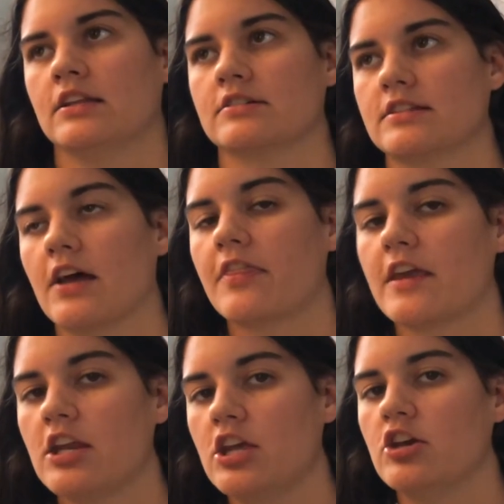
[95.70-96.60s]
there's
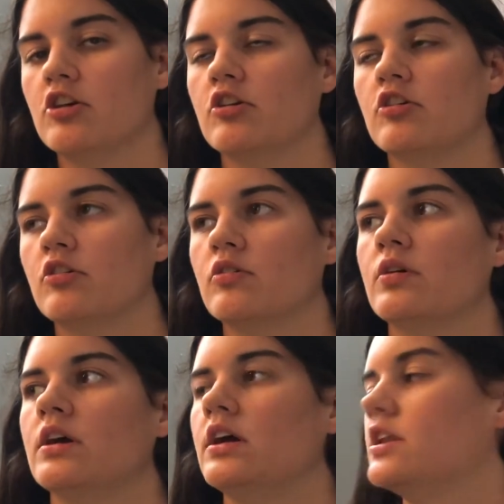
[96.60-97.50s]
nothing
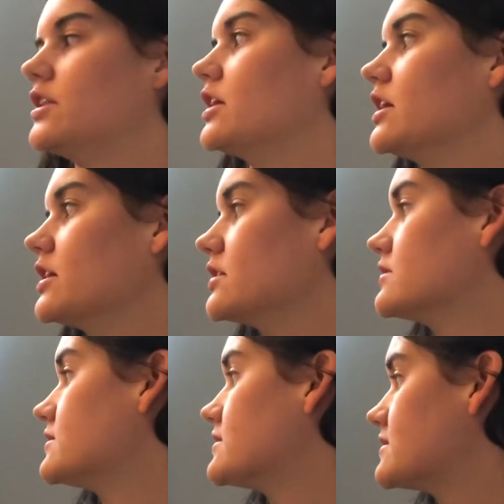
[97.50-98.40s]
new.
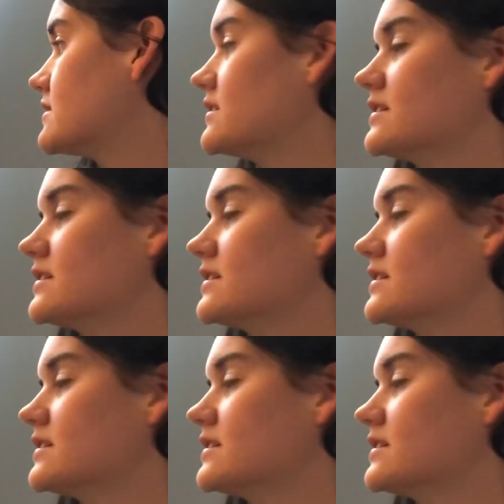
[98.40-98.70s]
There's